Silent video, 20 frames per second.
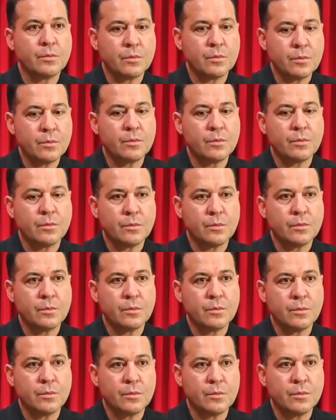
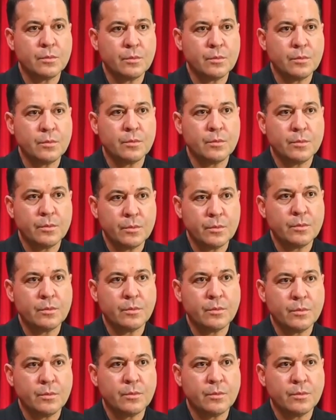
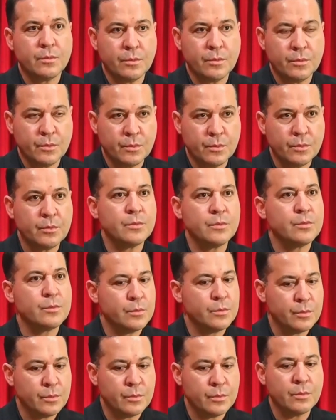
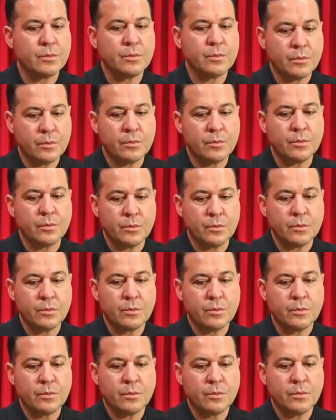(silent)